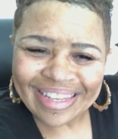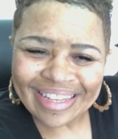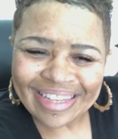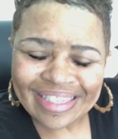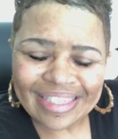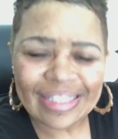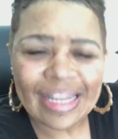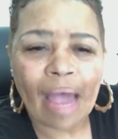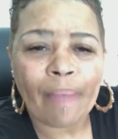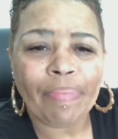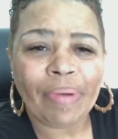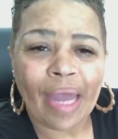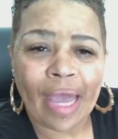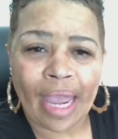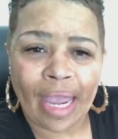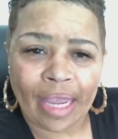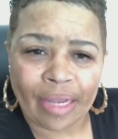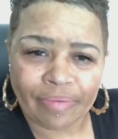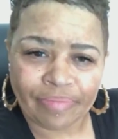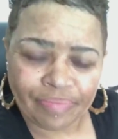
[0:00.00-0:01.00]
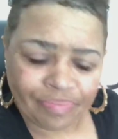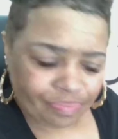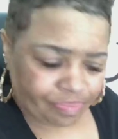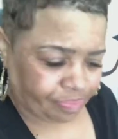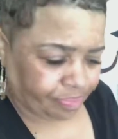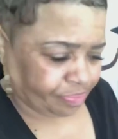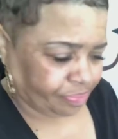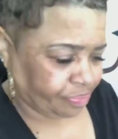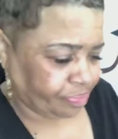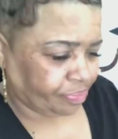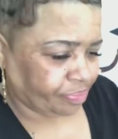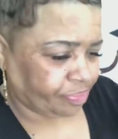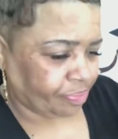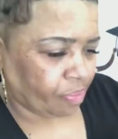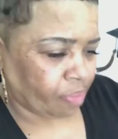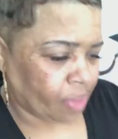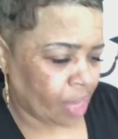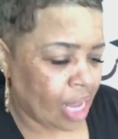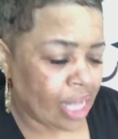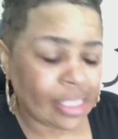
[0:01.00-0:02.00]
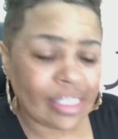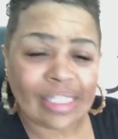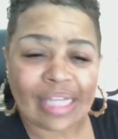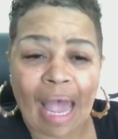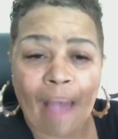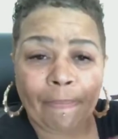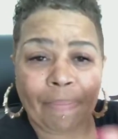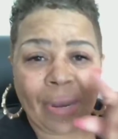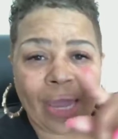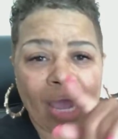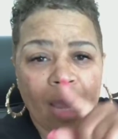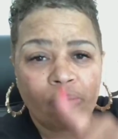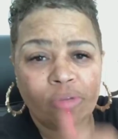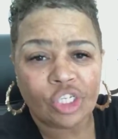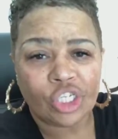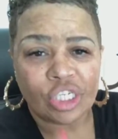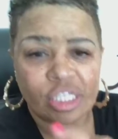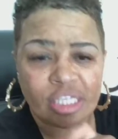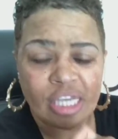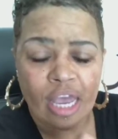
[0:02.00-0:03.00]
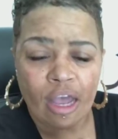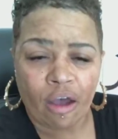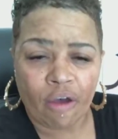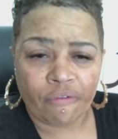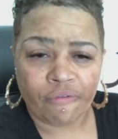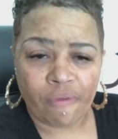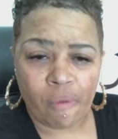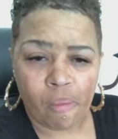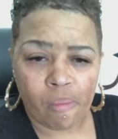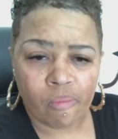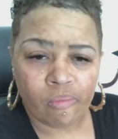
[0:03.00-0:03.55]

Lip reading: Stop playing. Stop playing with yourself.